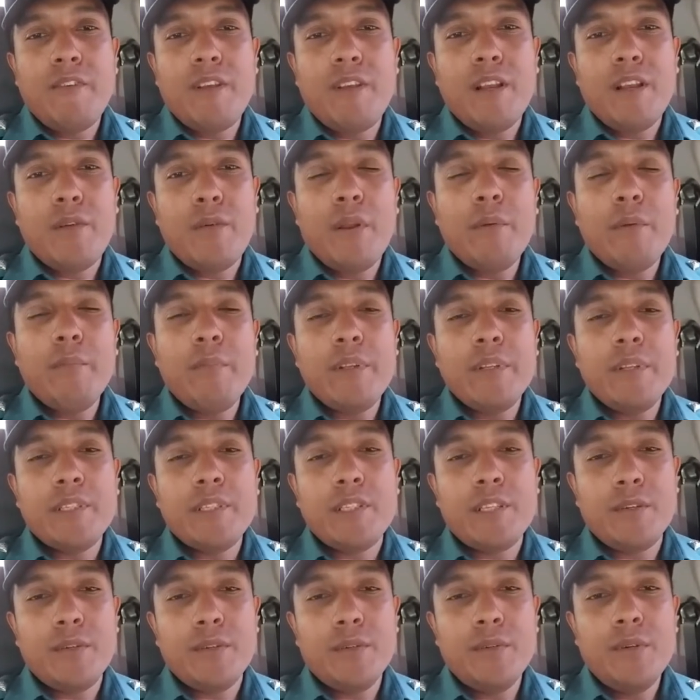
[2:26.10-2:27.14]
feel you and miss
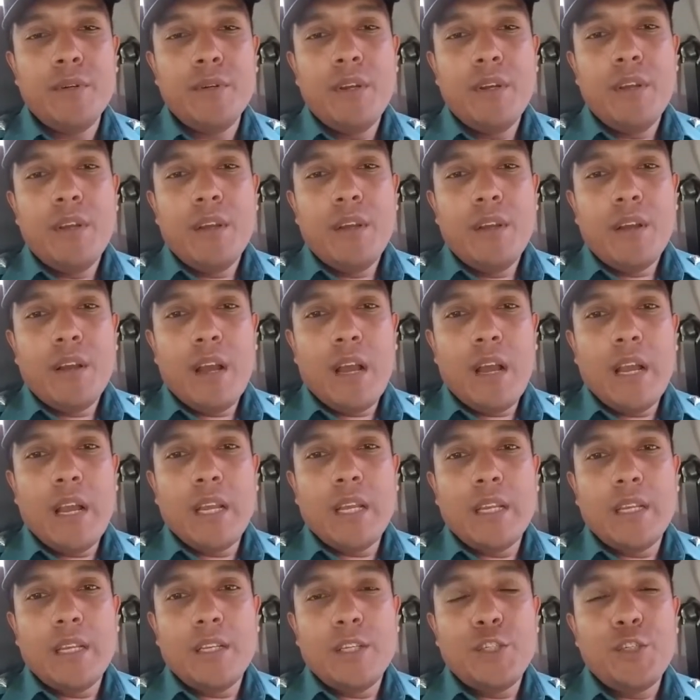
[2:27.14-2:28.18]
you. I
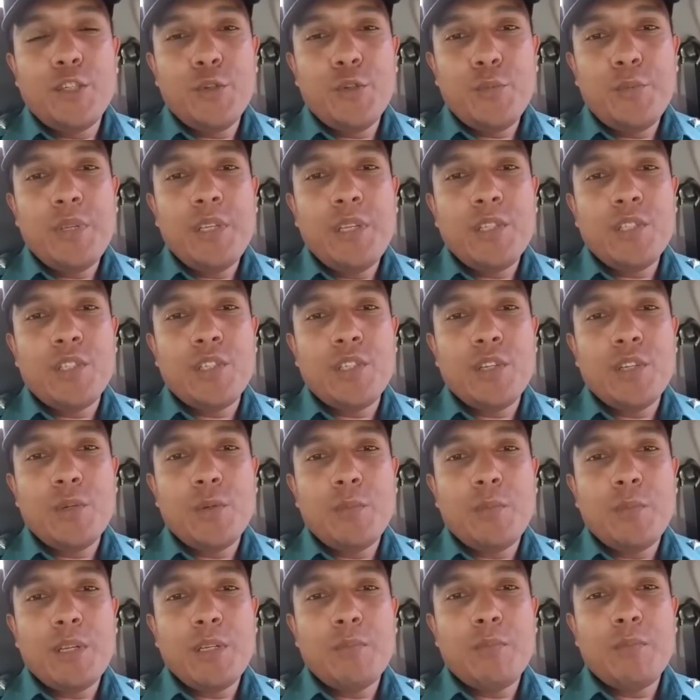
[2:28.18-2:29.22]
do miss you,
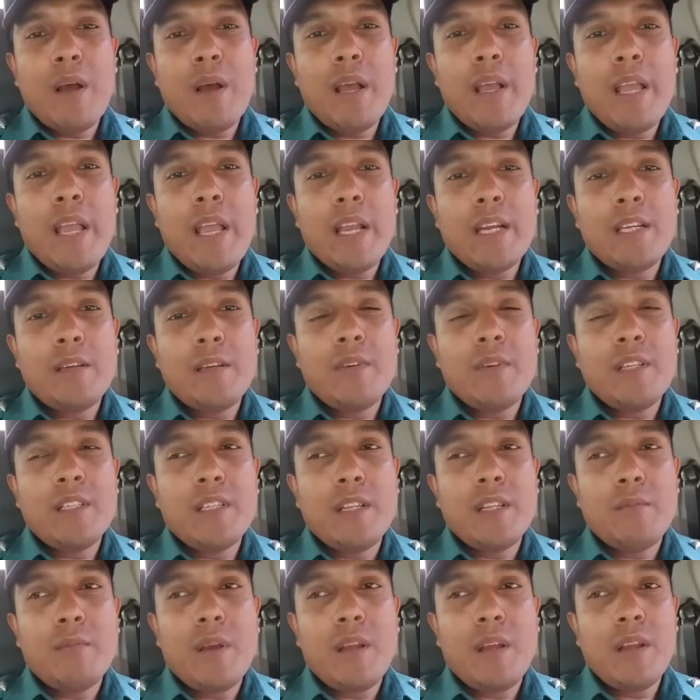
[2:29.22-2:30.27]
but my activities
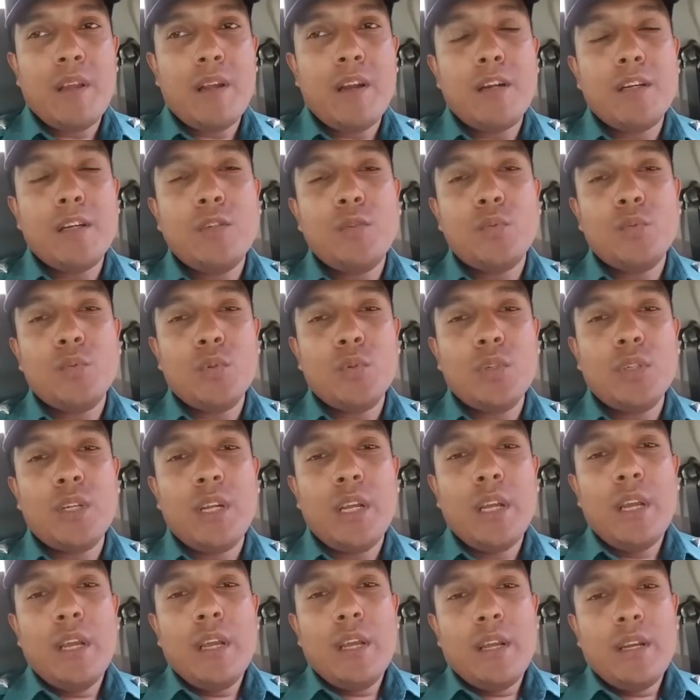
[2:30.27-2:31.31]
and my hard work
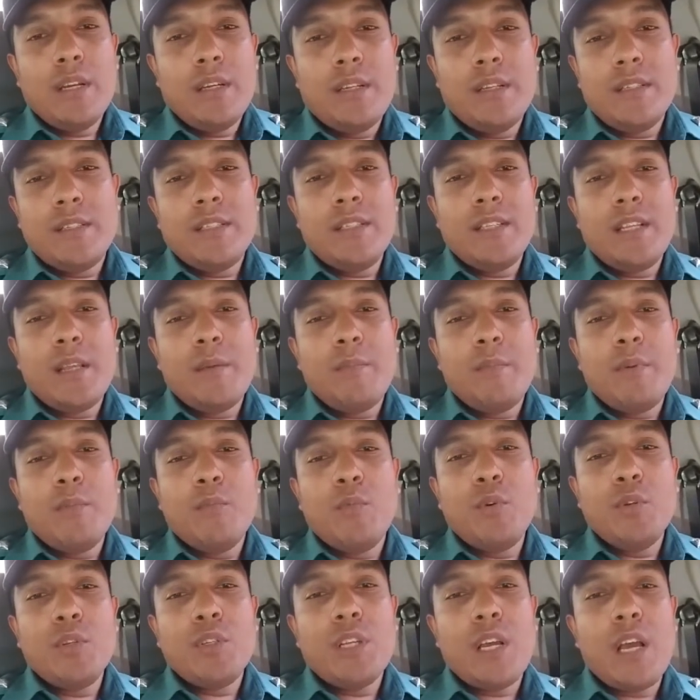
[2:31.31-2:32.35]
doesn't give me
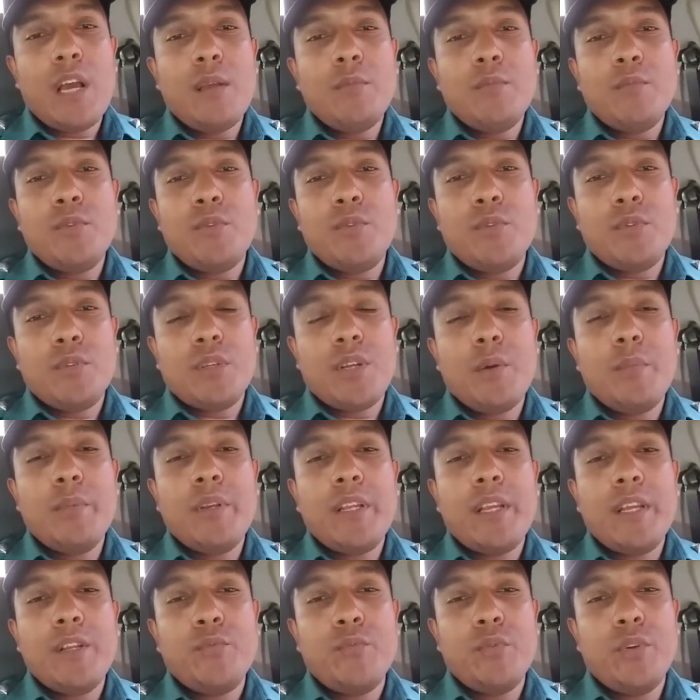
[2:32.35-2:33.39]
more time to
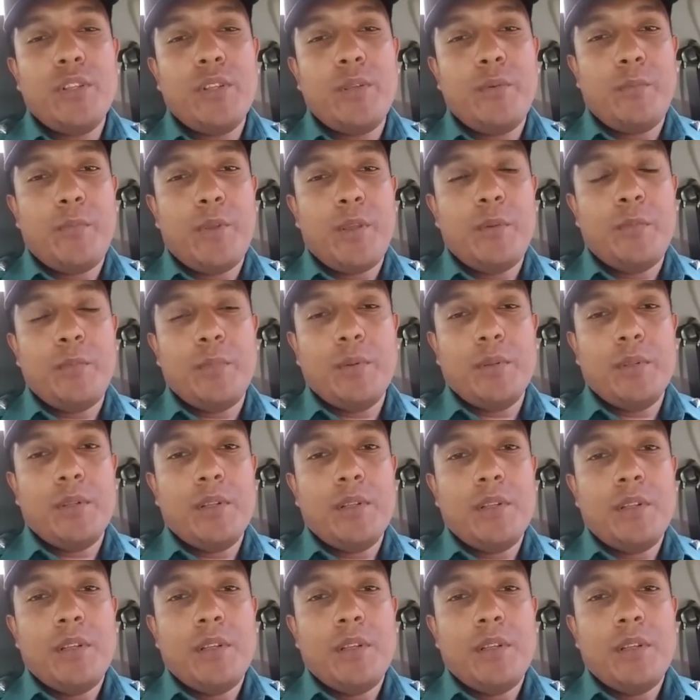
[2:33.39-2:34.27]
communicate with you people.